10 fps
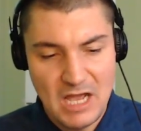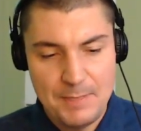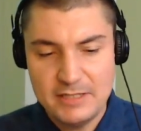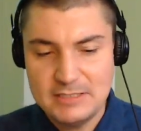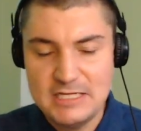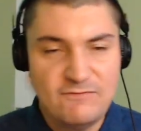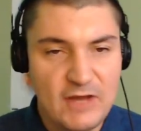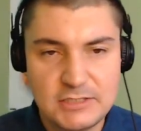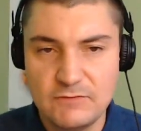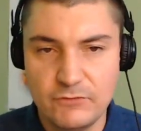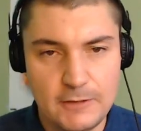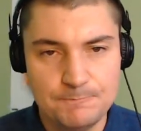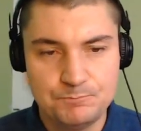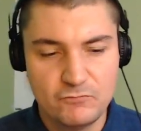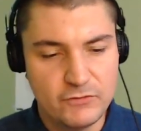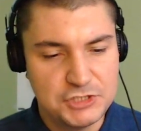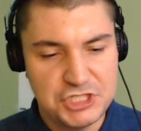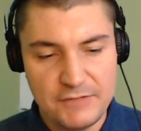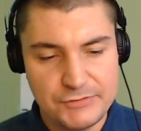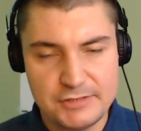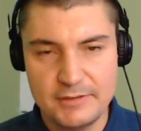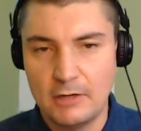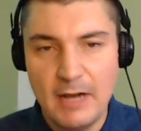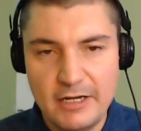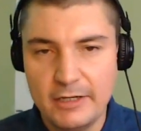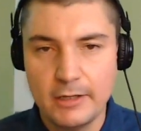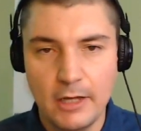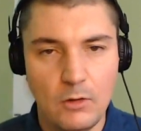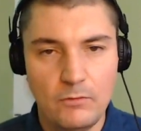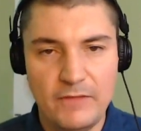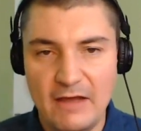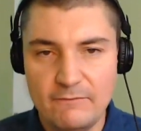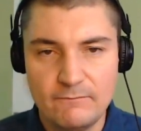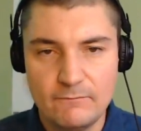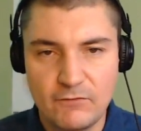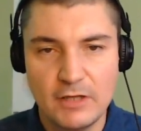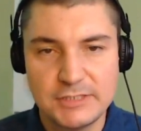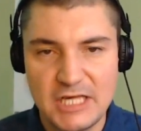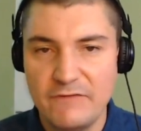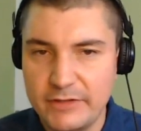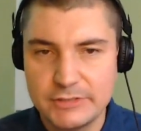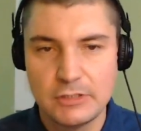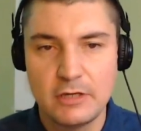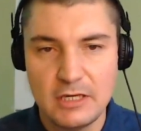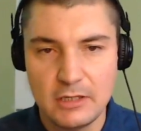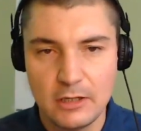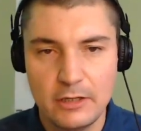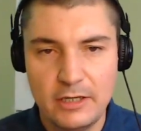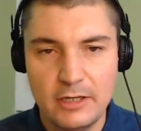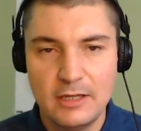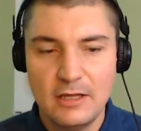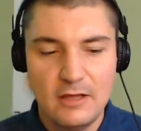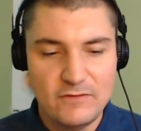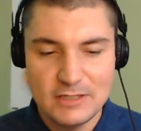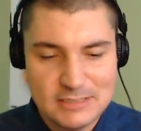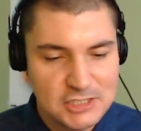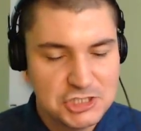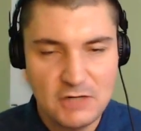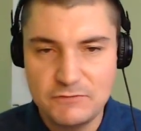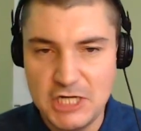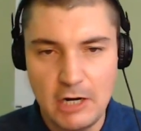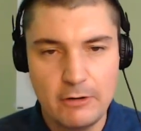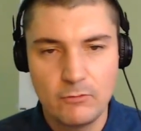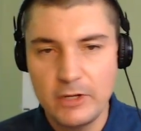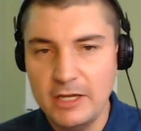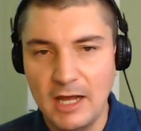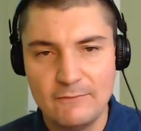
And then defensively for the Chiefs, they're ready to go. That front seven is looking good. The addition of Jarran Reed